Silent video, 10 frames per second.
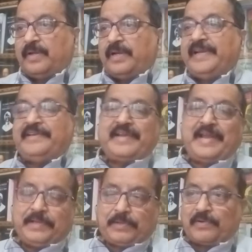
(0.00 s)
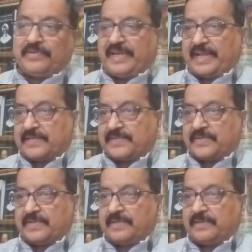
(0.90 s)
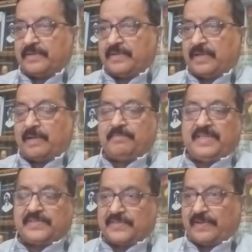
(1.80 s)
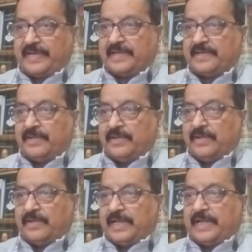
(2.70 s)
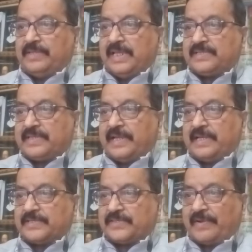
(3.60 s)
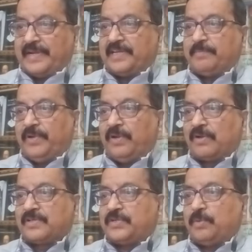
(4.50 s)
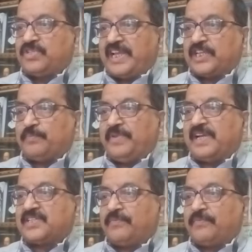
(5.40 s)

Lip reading: Literary context of this sonnet. This sonnet belongs to Shakespeare's